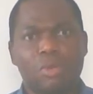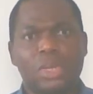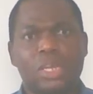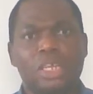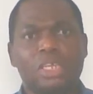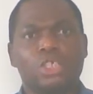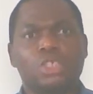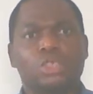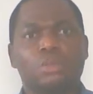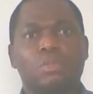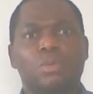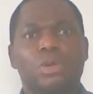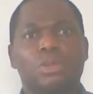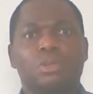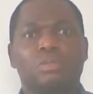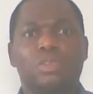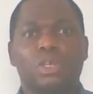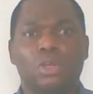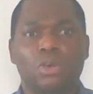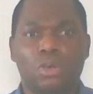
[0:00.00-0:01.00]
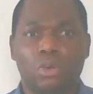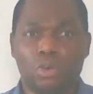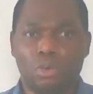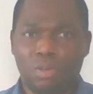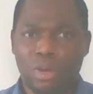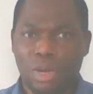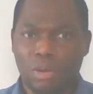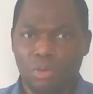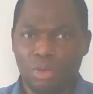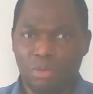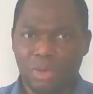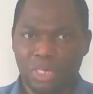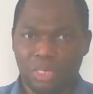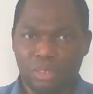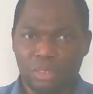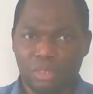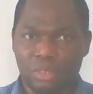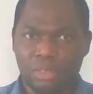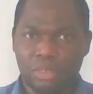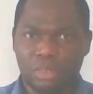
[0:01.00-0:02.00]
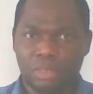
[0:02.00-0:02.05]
And we need the support of the Yoruba women.